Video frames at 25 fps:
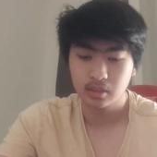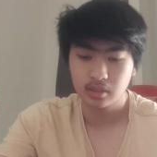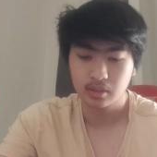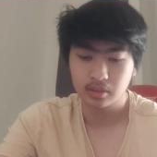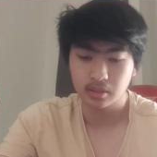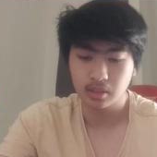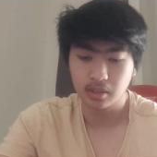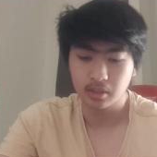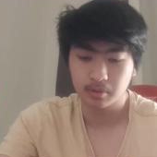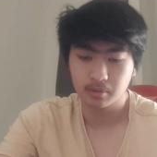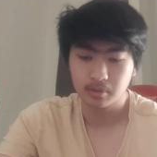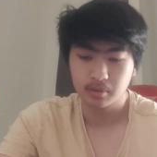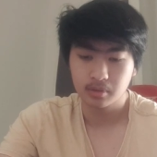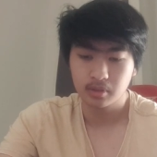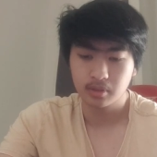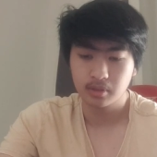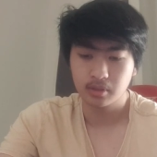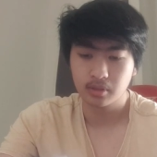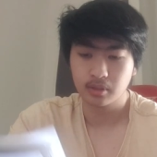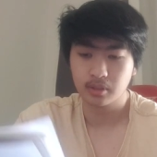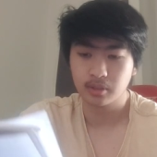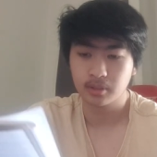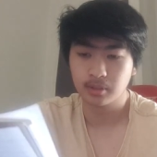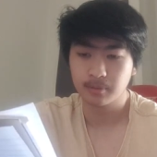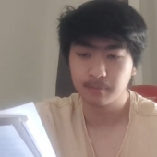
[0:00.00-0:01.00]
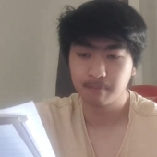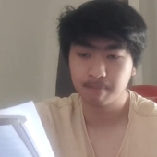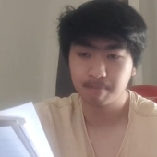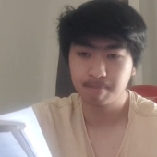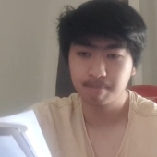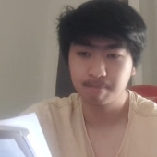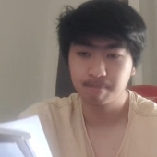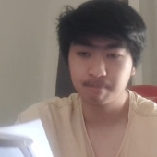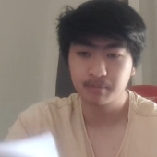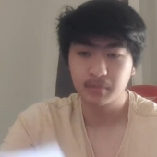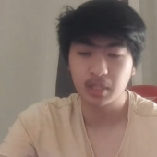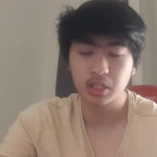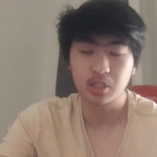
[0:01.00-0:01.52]
yeah,
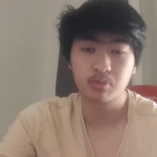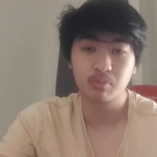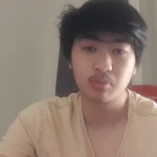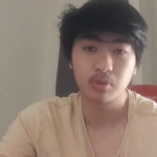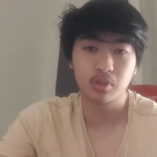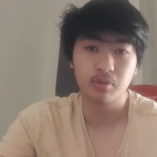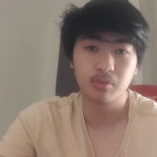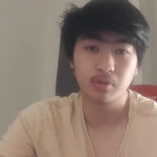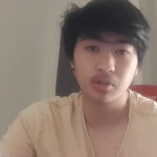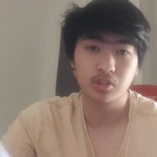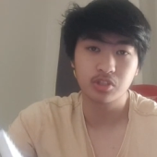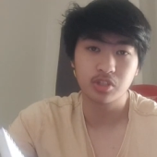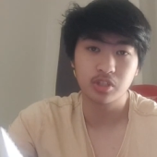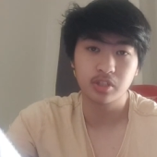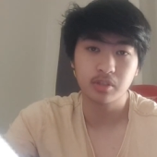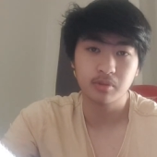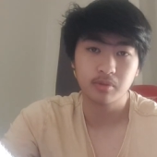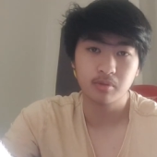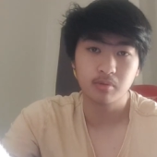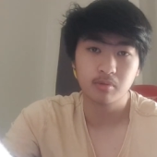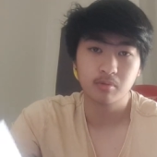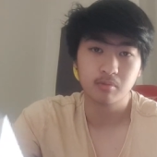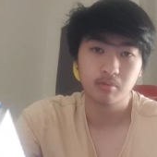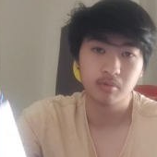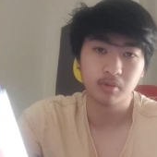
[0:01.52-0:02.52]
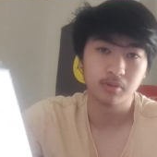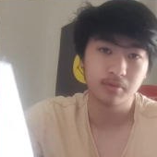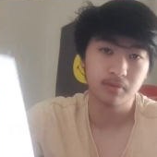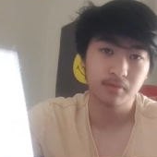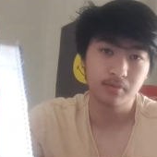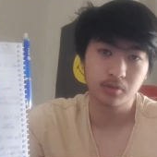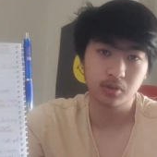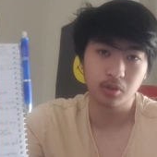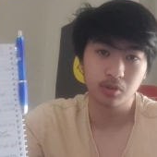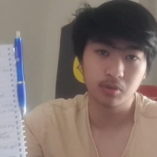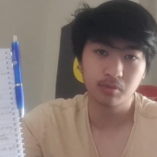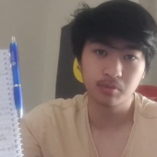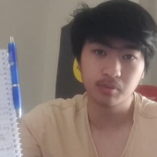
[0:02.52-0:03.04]
that's pretty much it with
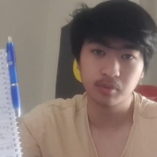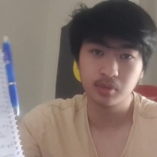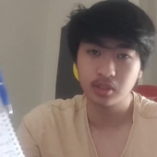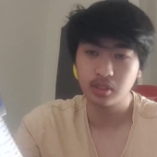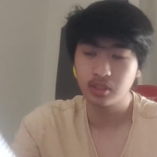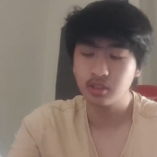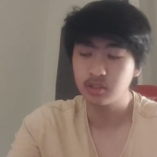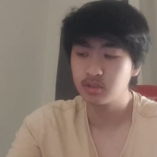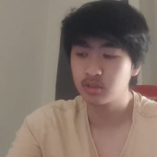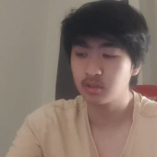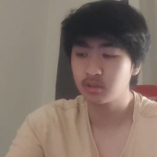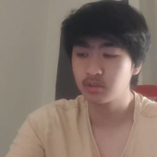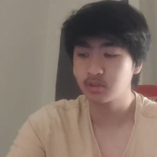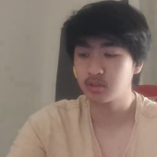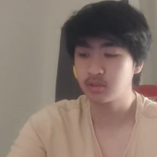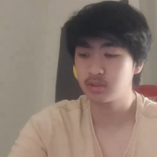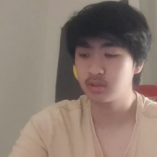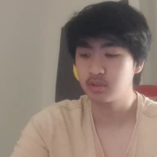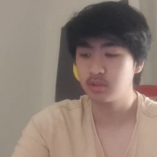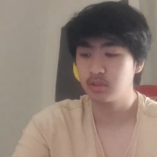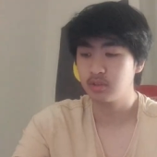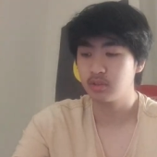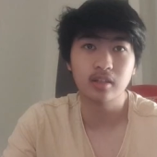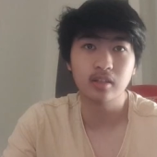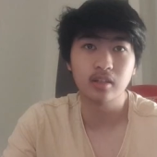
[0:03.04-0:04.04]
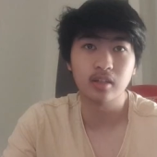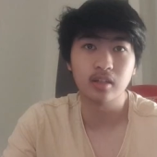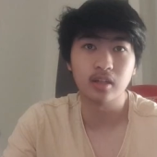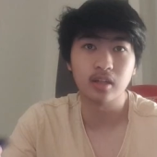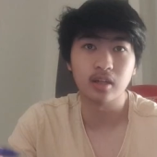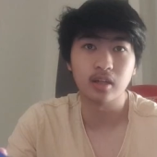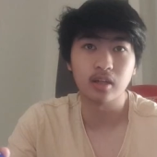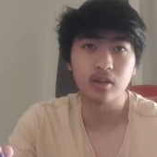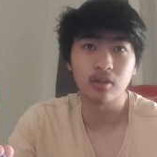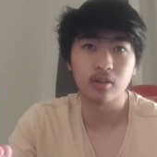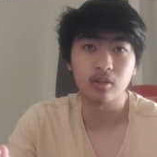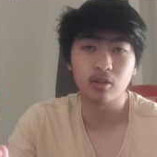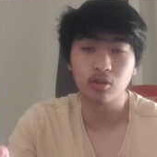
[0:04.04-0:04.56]
dopamine detox.
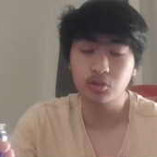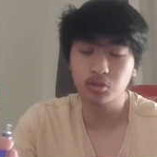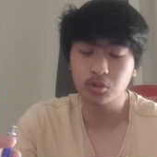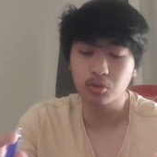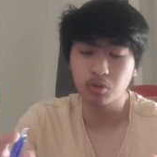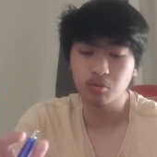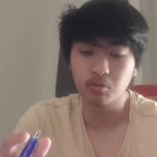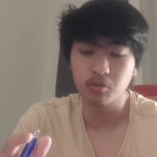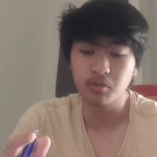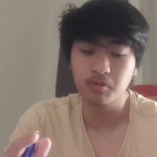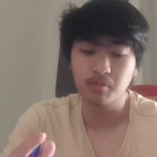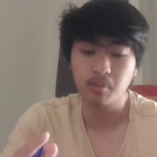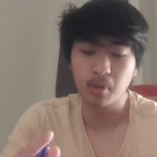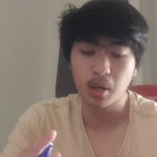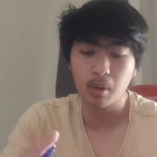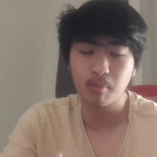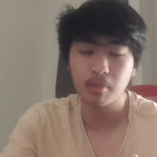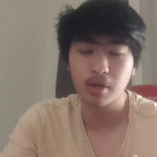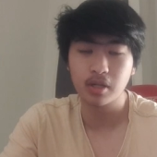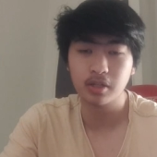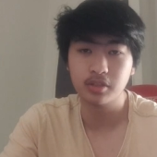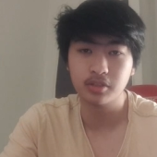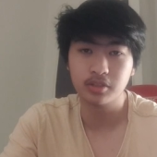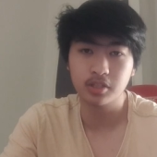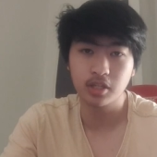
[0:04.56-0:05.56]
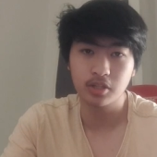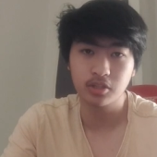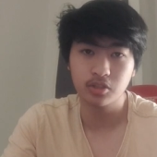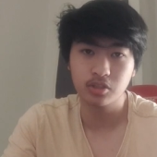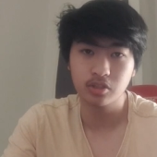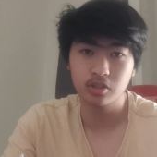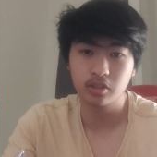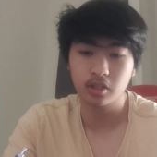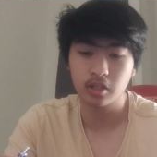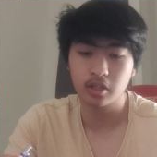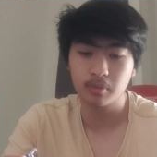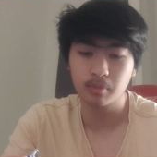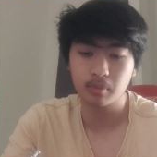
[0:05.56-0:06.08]
Also with my
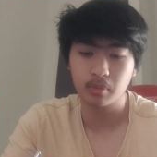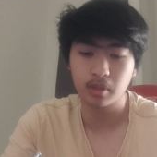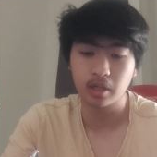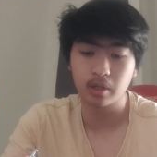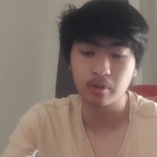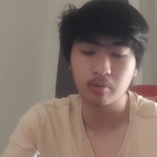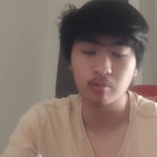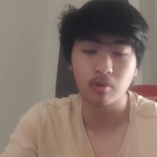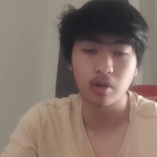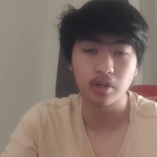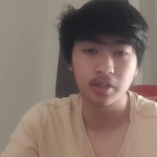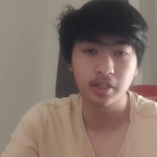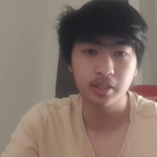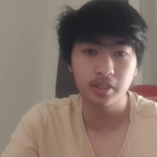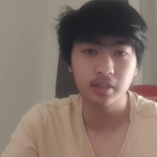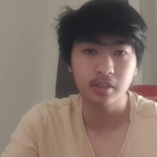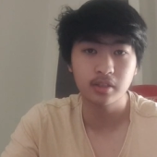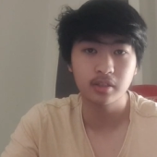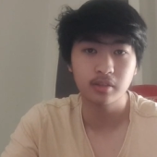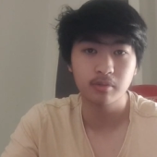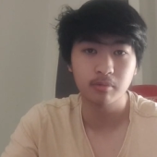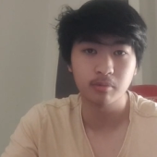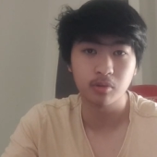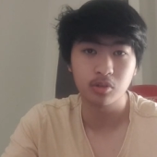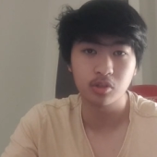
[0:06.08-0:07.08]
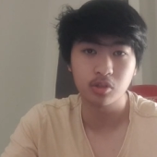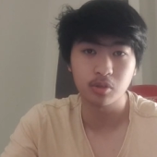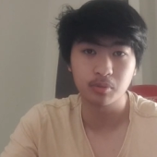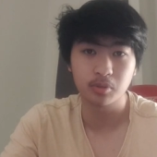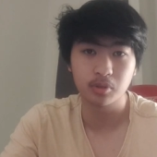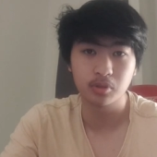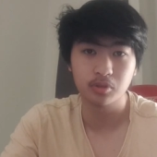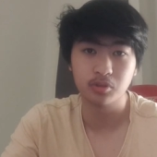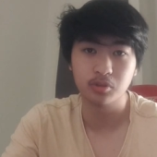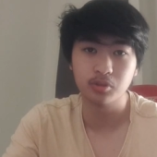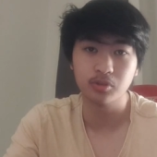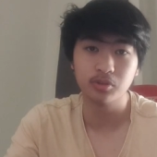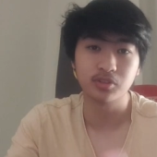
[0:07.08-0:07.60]
meditation and my running, which I'm going
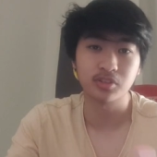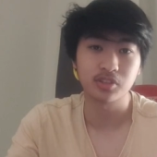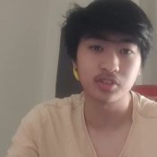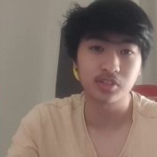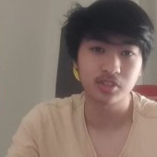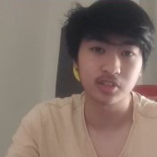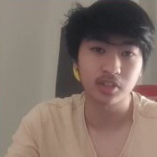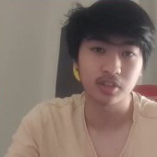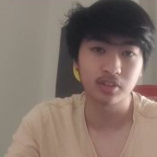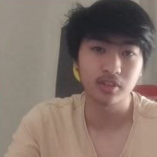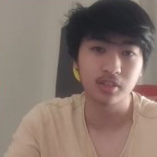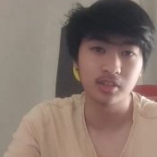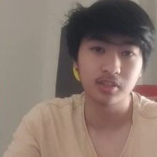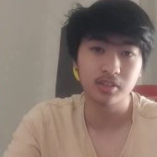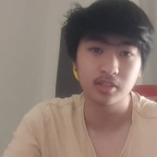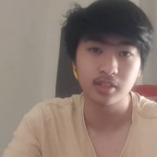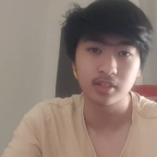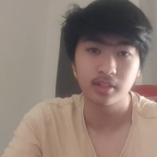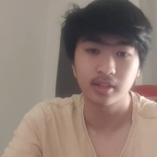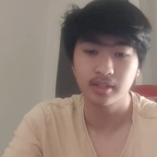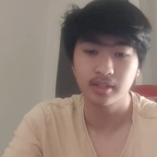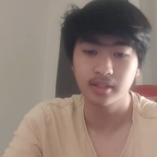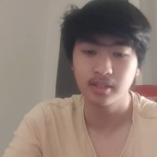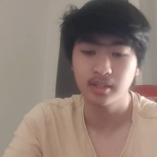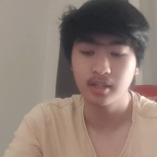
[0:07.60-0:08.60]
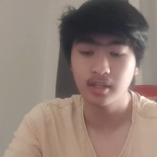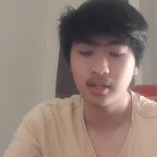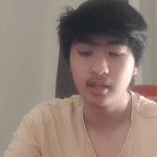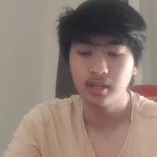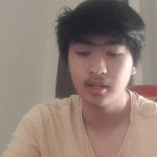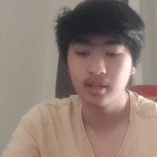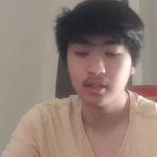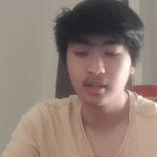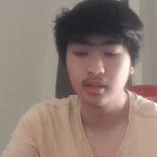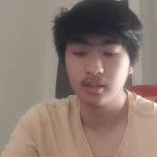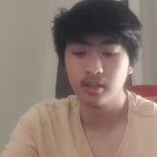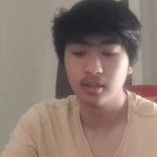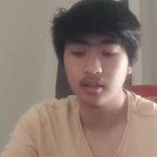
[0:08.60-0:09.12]
to do. It's a Sunday today.
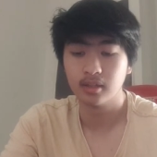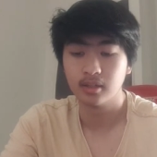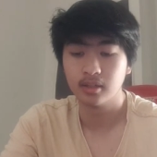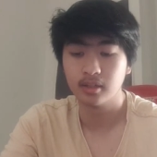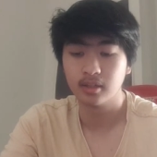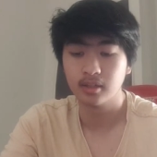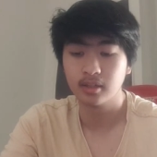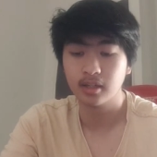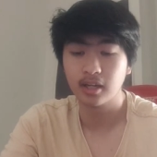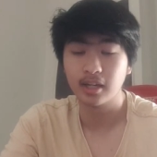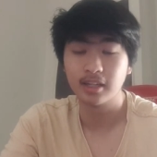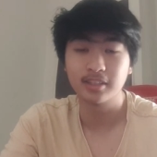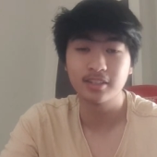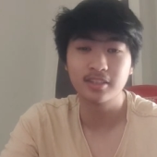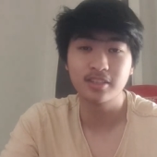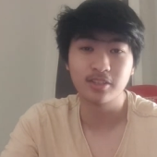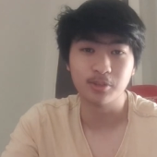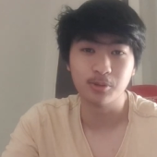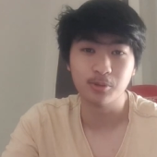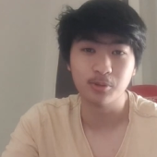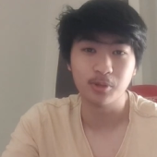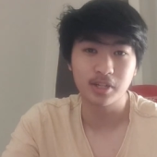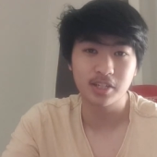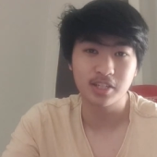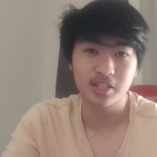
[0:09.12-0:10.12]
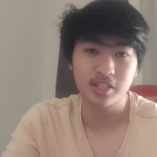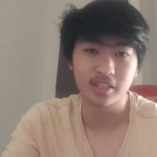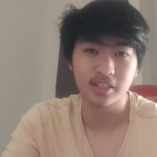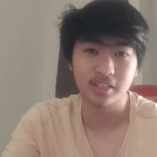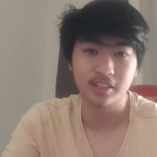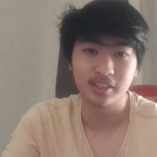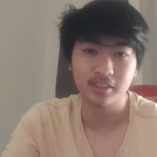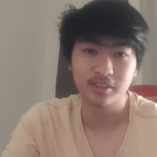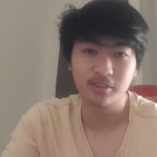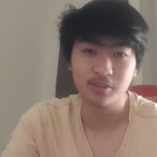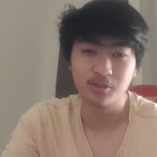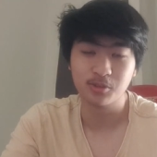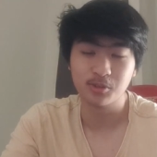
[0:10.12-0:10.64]
I still actually
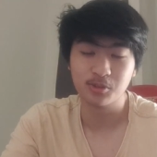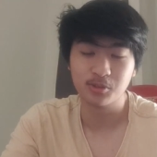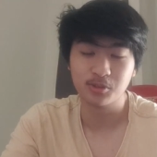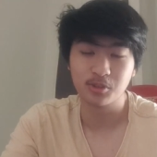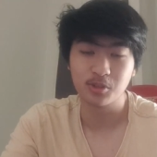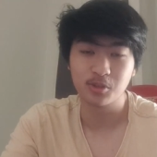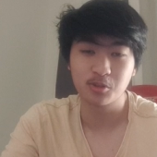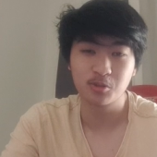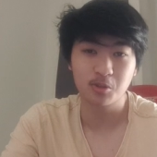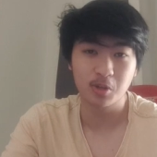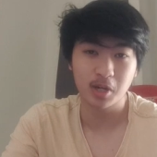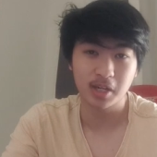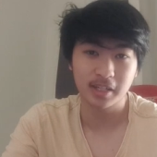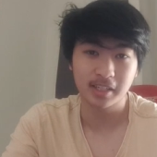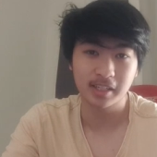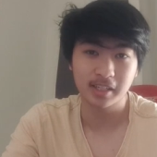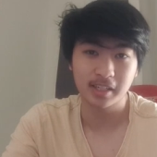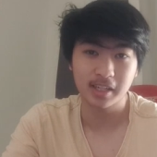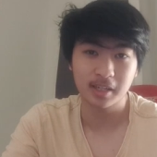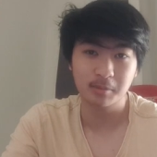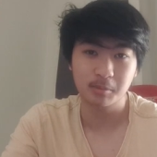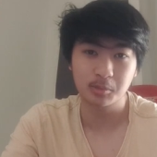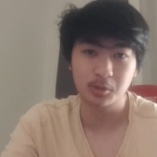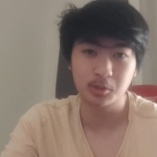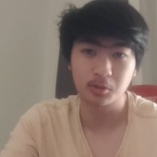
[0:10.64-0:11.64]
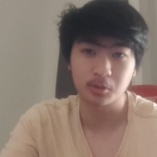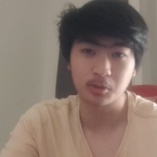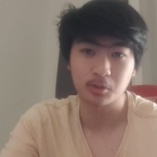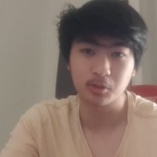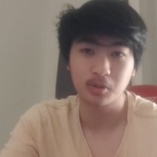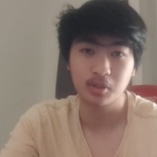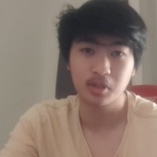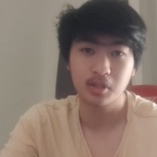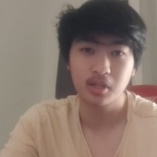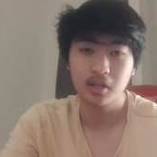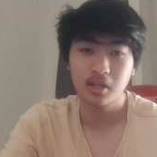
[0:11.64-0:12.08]
need to use the tracking app, so